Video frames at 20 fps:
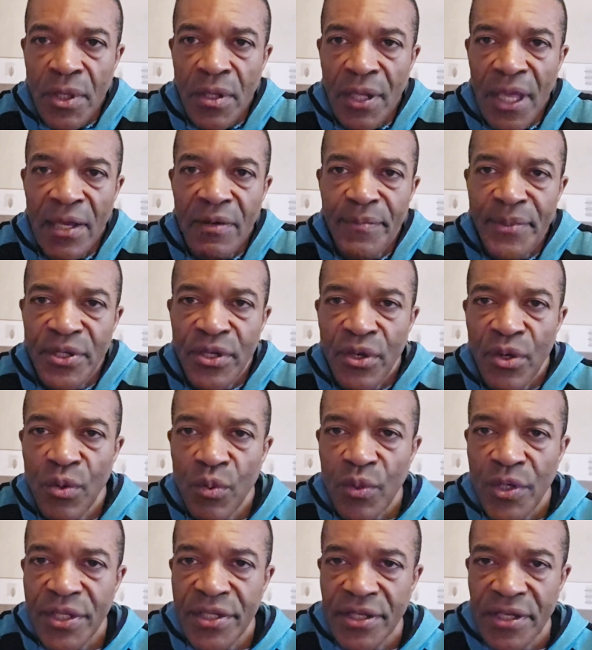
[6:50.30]
Agbadou
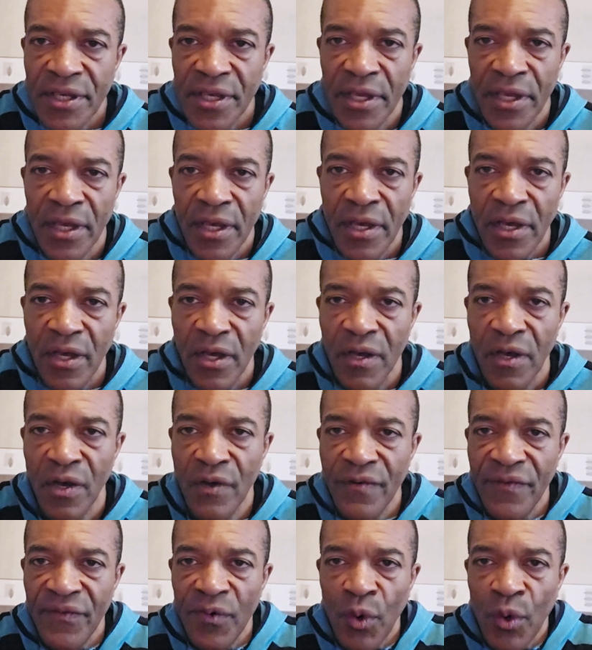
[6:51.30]
was
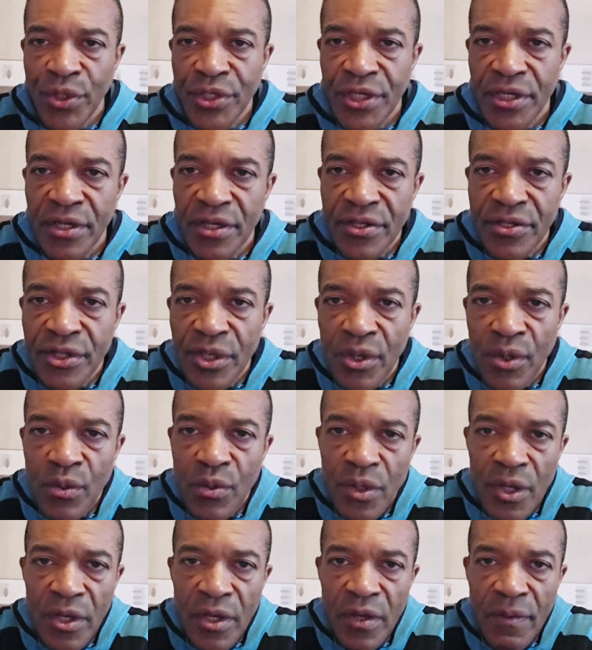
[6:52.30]
unfortunate
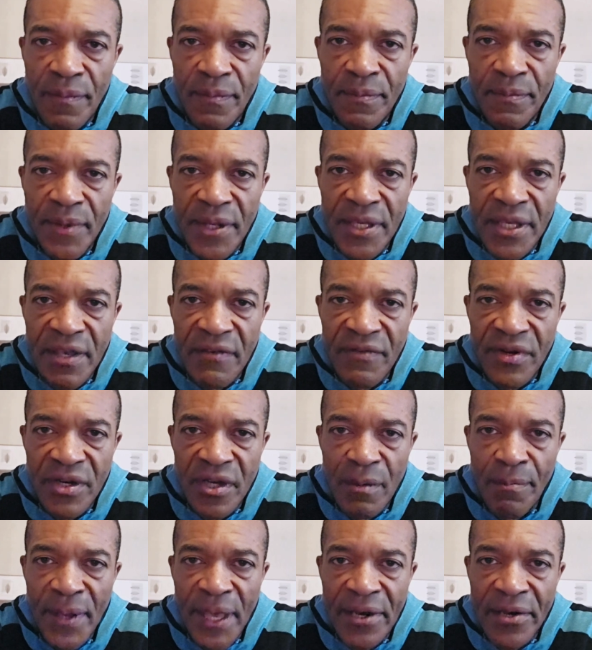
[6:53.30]
to be given
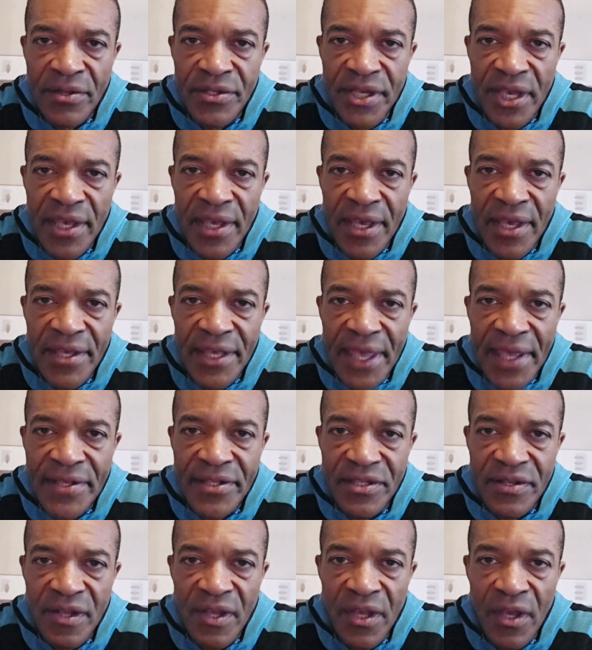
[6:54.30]
a penalty
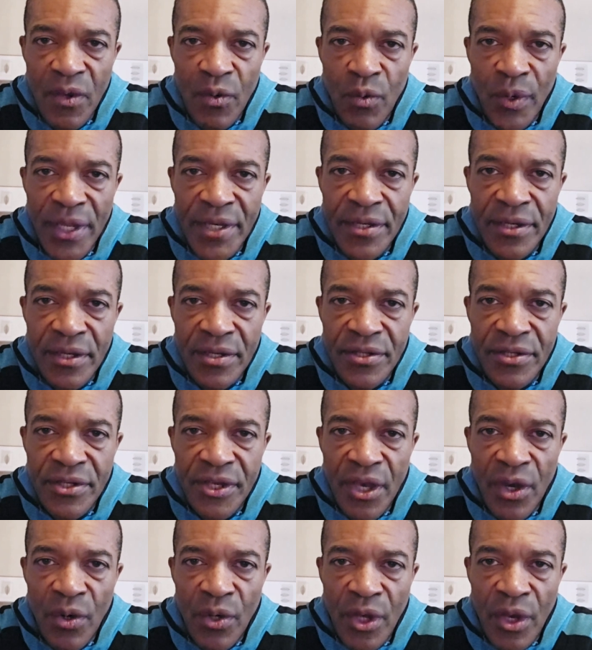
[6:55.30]
against when
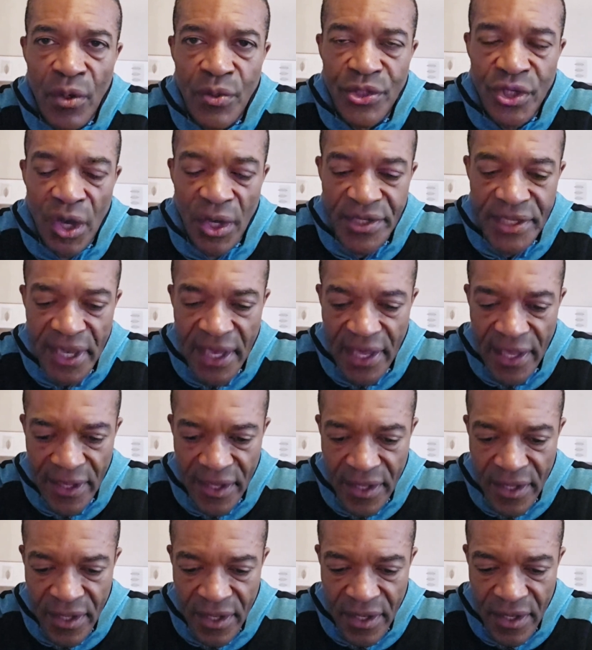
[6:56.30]
Diogo Jota,
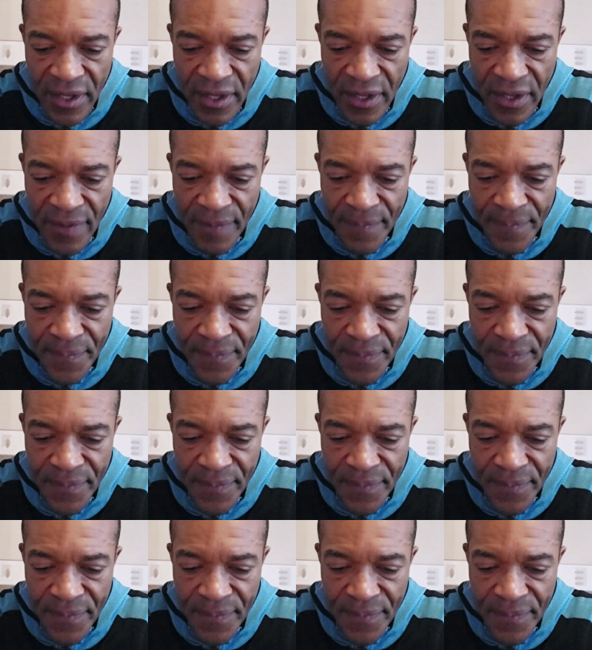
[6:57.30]
it